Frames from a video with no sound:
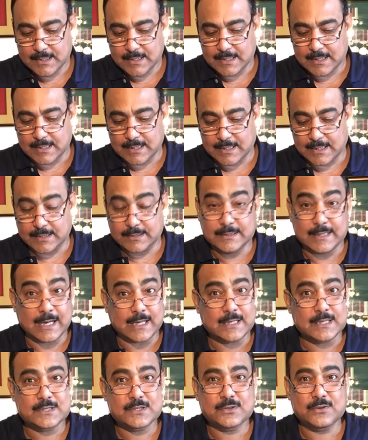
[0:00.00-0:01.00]

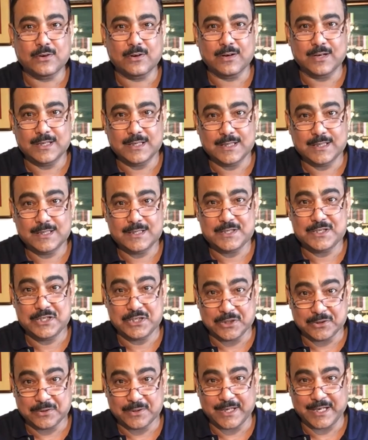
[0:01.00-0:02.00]
That is called
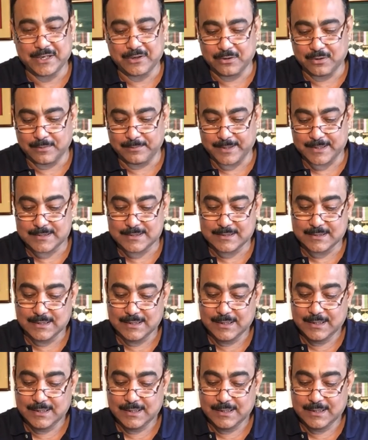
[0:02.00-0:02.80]
geo-economics.